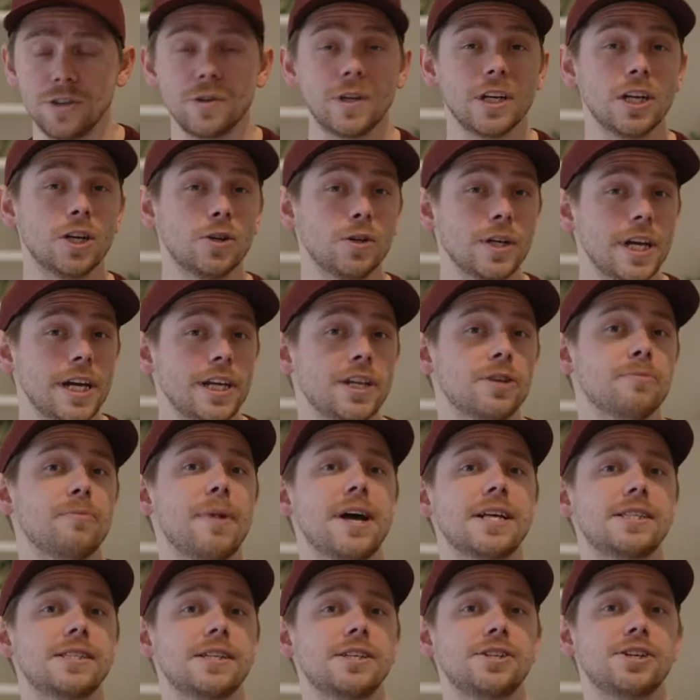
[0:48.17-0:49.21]
you can create your
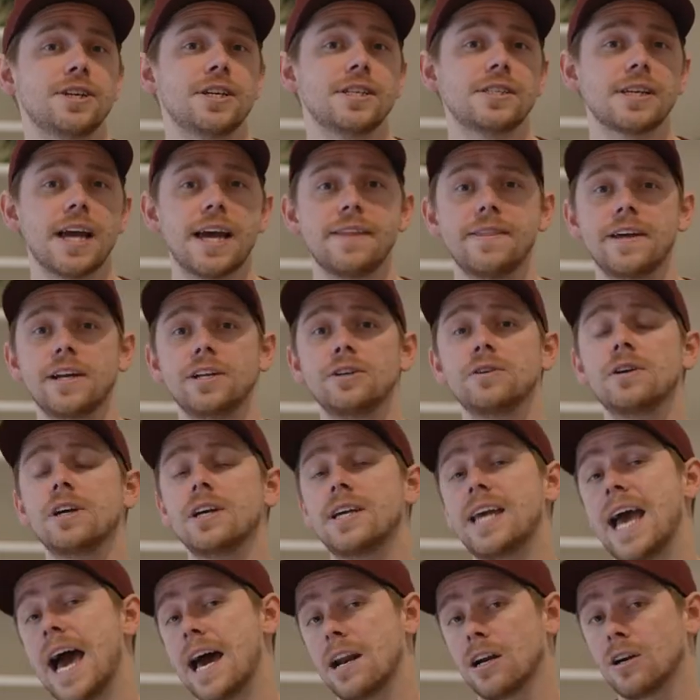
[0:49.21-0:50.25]
messages and then you can
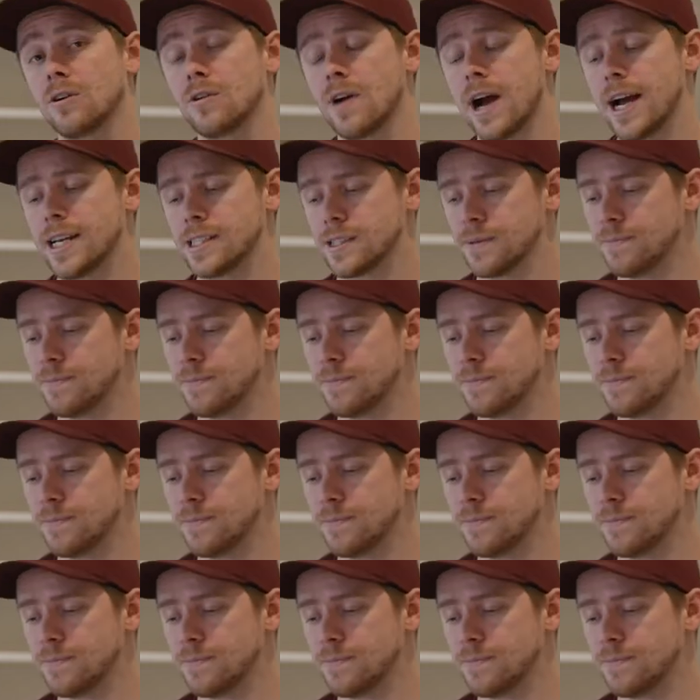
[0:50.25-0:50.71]
categorize